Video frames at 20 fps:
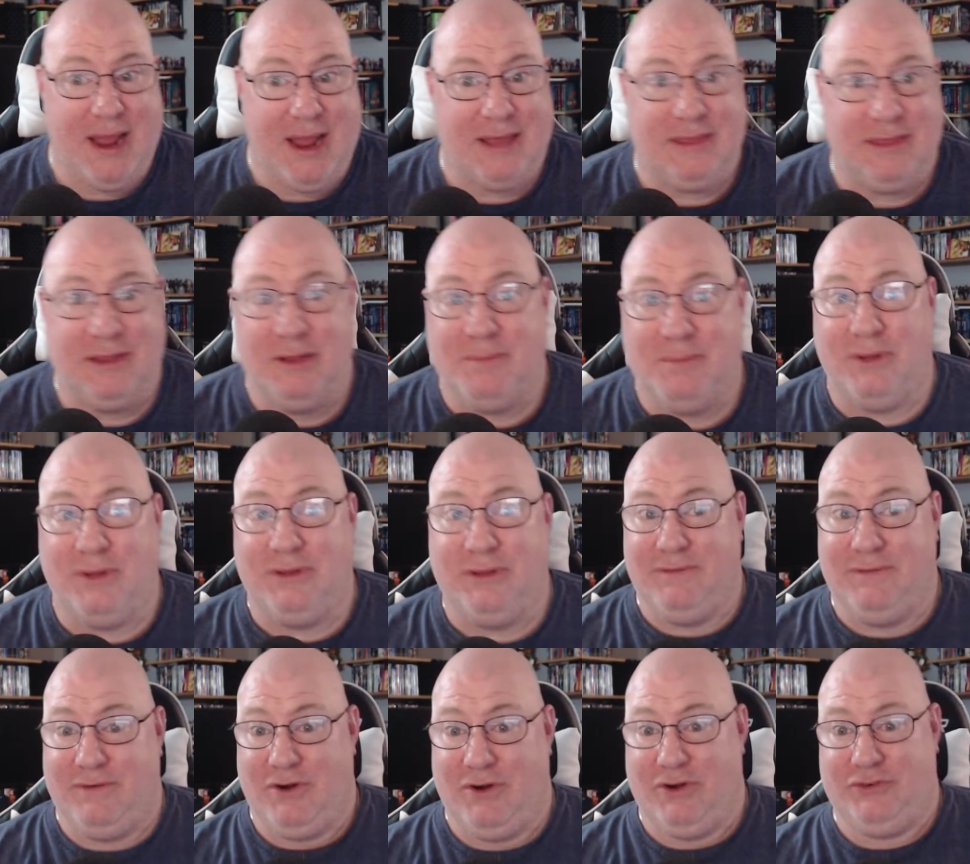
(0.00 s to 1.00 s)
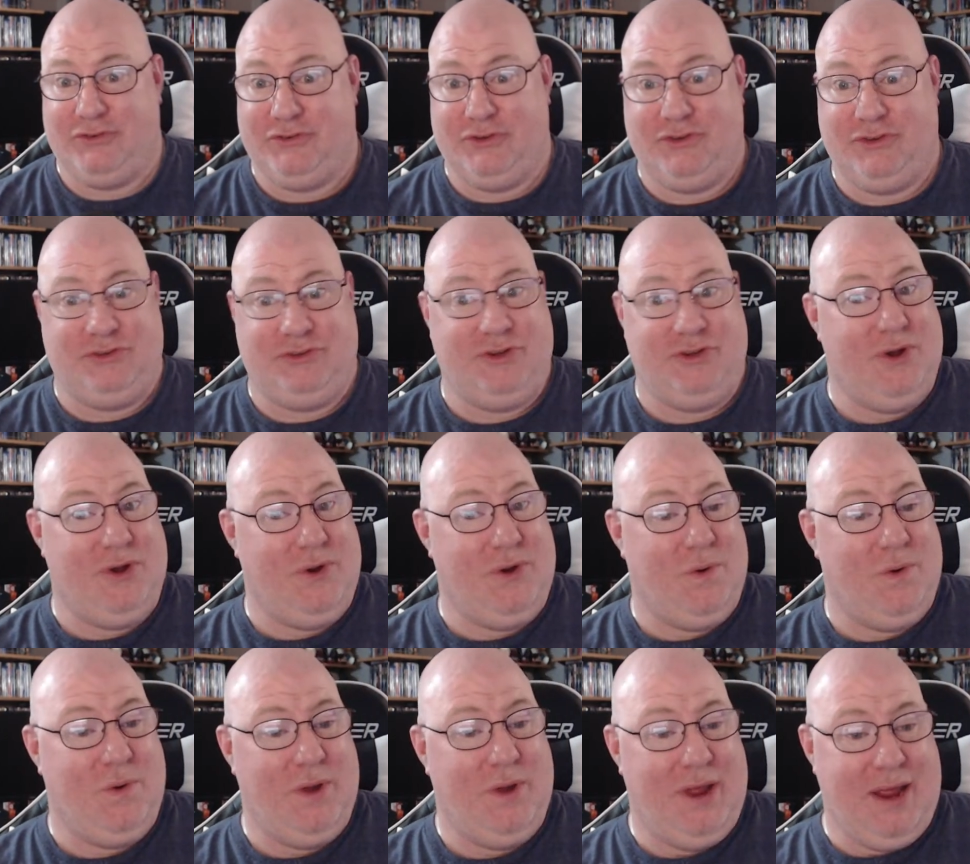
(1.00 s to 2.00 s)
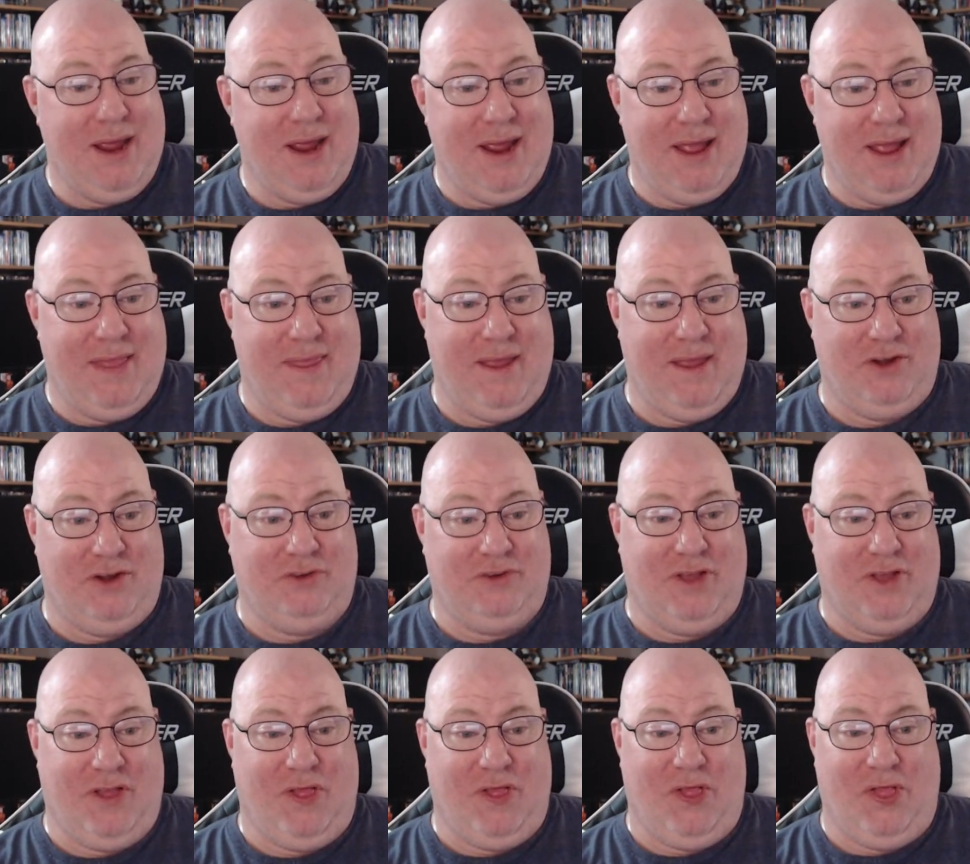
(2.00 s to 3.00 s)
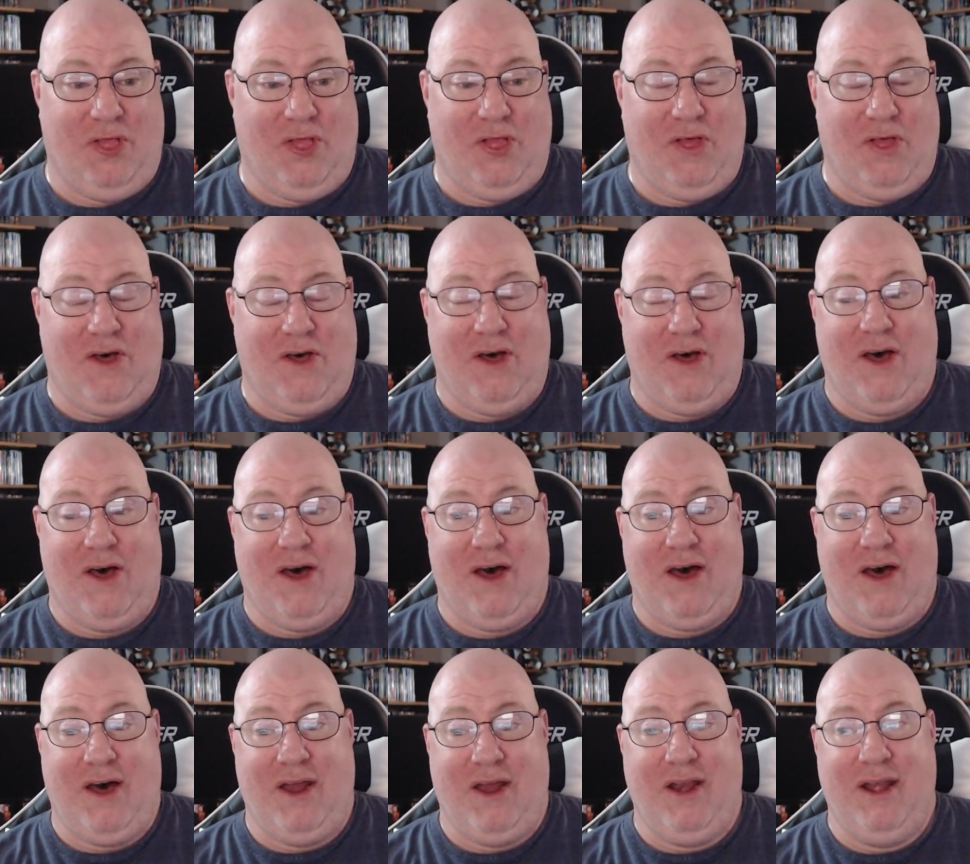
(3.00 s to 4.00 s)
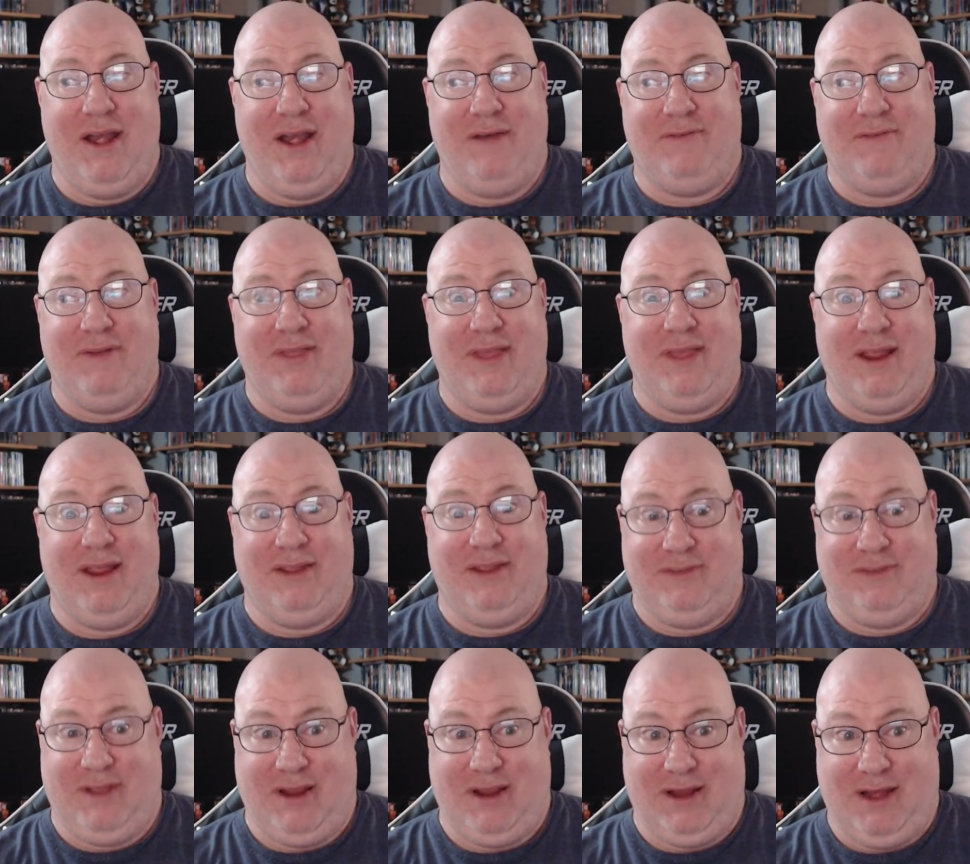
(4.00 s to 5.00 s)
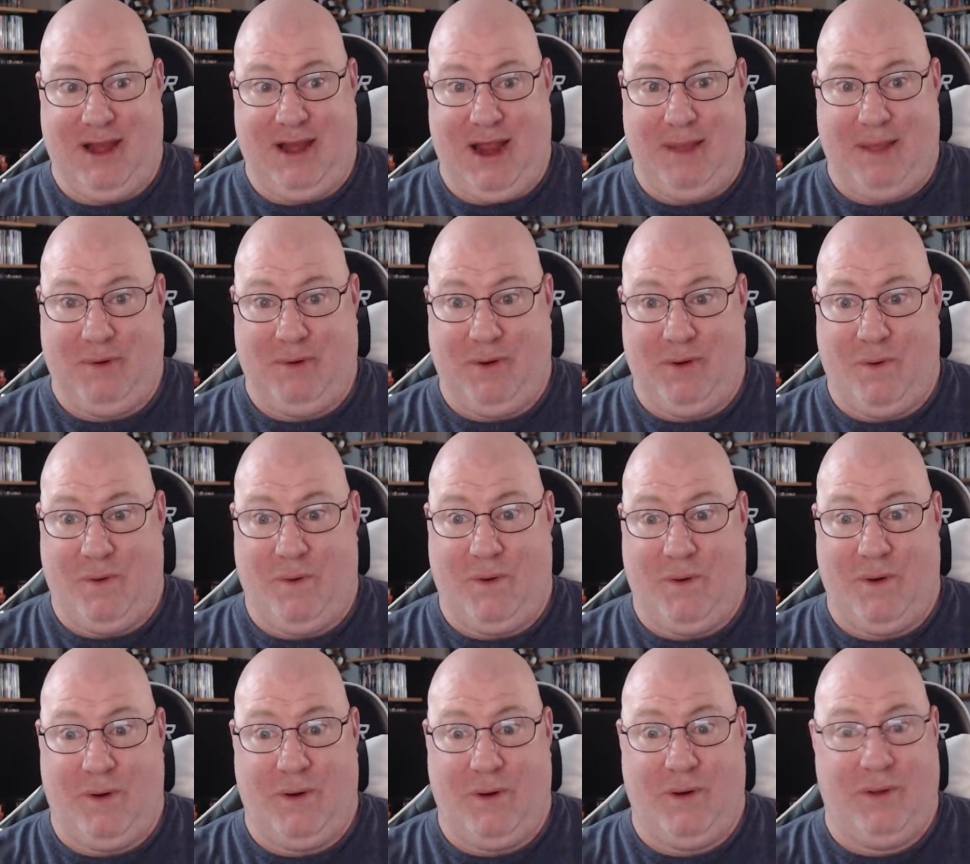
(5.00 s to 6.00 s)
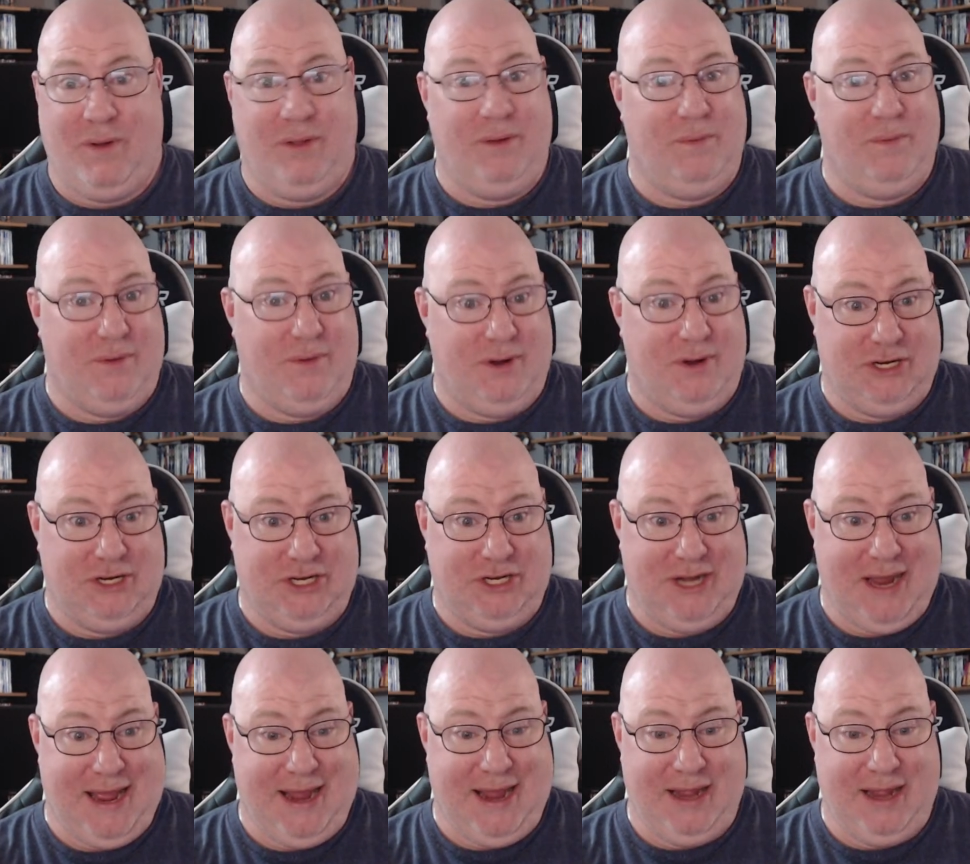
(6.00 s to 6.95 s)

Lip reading: in the multiverse, so there's a lot of different things that can happen all in one shot.